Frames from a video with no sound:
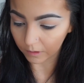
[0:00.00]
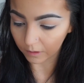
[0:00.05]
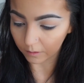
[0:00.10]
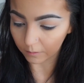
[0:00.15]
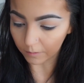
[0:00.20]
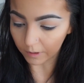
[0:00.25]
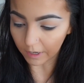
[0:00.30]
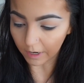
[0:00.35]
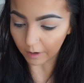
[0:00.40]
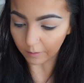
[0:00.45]

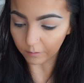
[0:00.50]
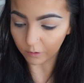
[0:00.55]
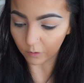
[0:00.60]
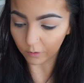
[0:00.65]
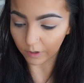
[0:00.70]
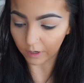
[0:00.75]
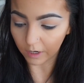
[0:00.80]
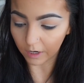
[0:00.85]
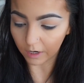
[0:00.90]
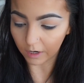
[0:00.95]
But now I'm
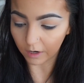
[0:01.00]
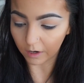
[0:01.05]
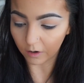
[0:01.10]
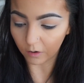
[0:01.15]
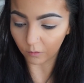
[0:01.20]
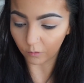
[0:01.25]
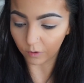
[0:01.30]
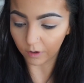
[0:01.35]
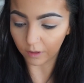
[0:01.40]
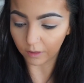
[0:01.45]
going in
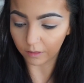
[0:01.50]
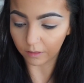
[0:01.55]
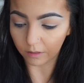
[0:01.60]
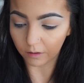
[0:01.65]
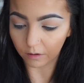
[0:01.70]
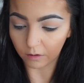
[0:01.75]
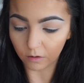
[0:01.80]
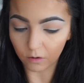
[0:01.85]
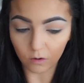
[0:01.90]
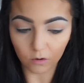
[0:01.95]
with
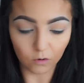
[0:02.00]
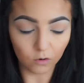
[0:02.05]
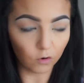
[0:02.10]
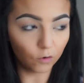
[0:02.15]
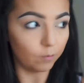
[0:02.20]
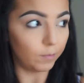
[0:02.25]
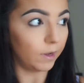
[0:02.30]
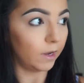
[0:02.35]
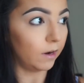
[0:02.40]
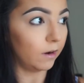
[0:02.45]
KoKo
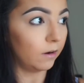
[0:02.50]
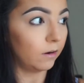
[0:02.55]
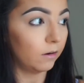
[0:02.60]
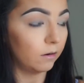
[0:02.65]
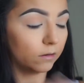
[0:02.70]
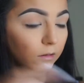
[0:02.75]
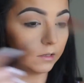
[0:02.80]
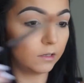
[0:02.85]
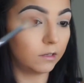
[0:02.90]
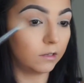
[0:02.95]
Bear,
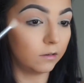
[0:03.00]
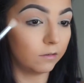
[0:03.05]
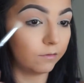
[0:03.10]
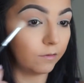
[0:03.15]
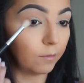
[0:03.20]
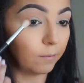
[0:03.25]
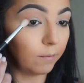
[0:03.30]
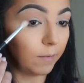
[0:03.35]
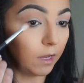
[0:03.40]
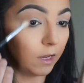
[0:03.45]
still
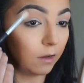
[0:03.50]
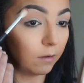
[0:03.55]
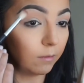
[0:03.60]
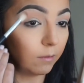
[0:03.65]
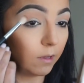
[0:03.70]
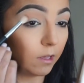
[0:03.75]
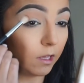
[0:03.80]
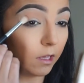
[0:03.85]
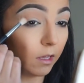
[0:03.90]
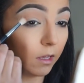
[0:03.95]
from Makeup
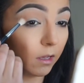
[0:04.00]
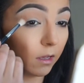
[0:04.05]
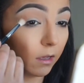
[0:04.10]
Geek.